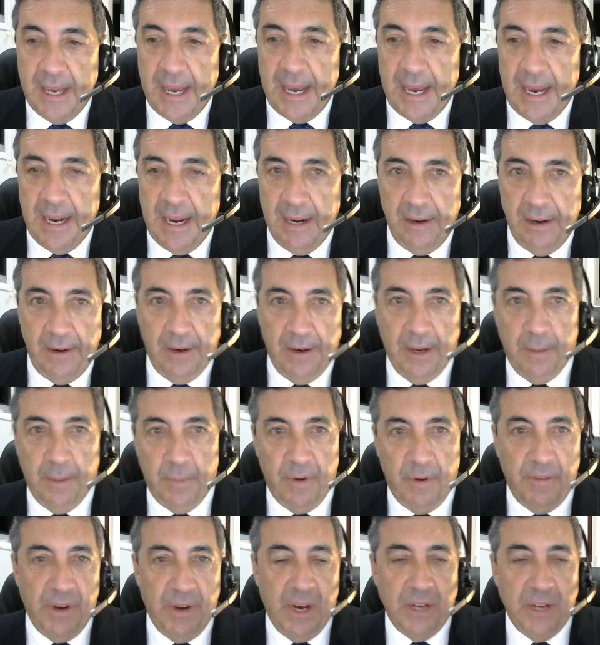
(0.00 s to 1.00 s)
and
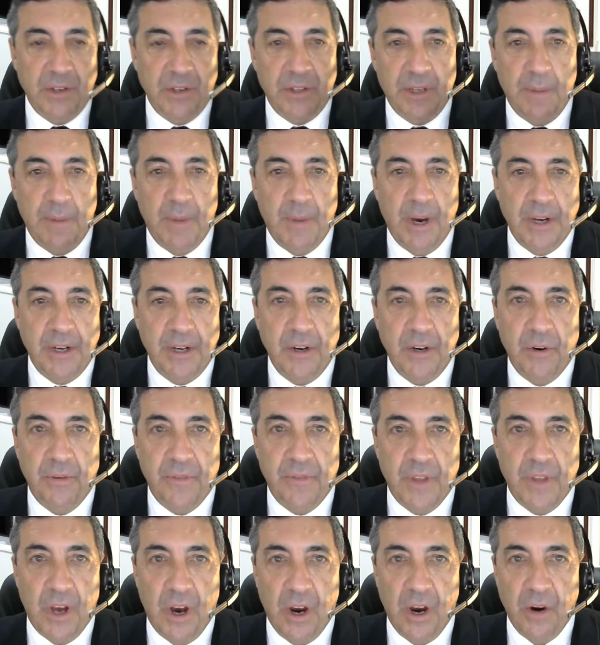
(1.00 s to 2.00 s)
provides some idea of
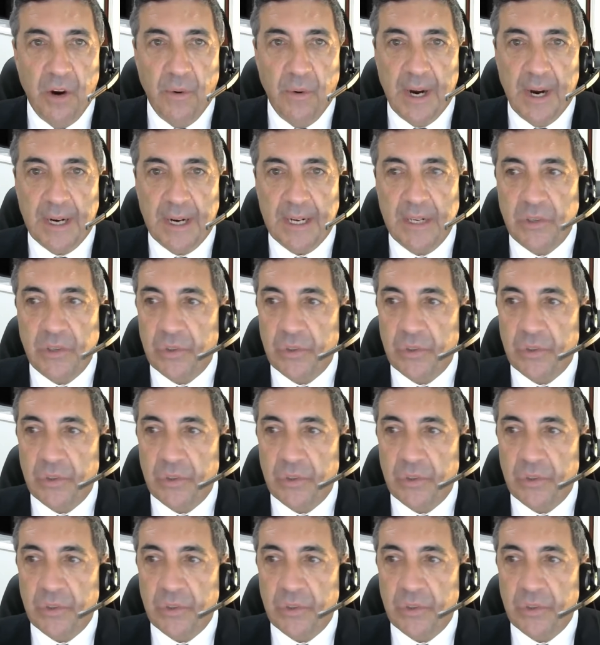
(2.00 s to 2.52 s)
the hierarchy.